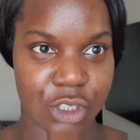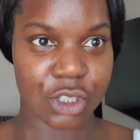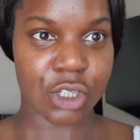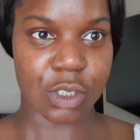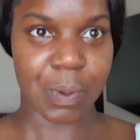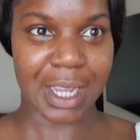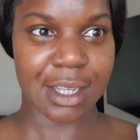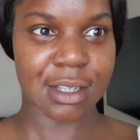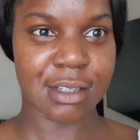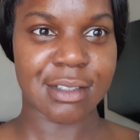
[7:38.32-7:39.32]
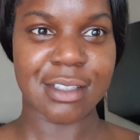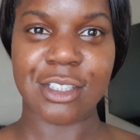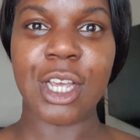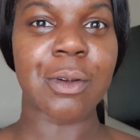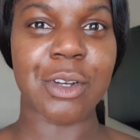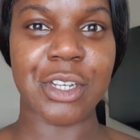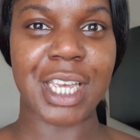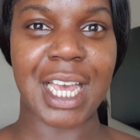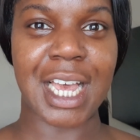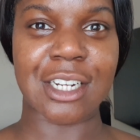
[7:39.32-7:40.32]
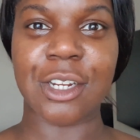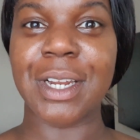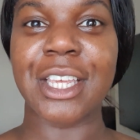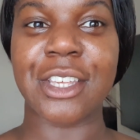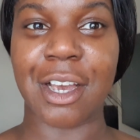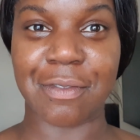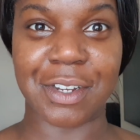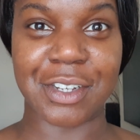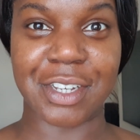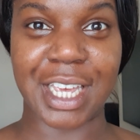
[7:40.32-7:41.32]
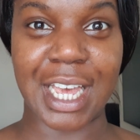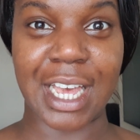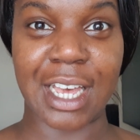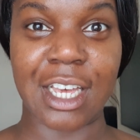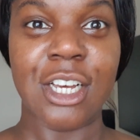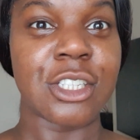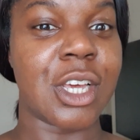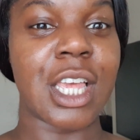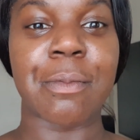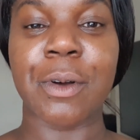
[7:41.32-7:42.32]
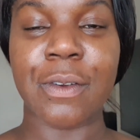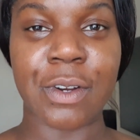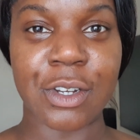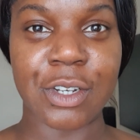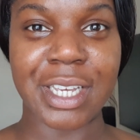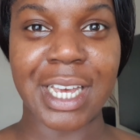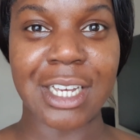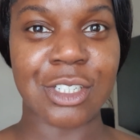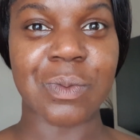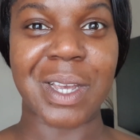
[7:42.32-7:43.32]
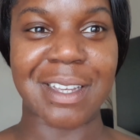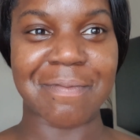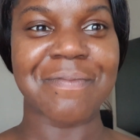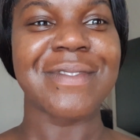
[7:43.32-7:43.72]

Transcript: Just wait. Don't cut your hair. Don't let your girlfriend cut your hair. Don't let your boyfriend cut your hair. Just wait.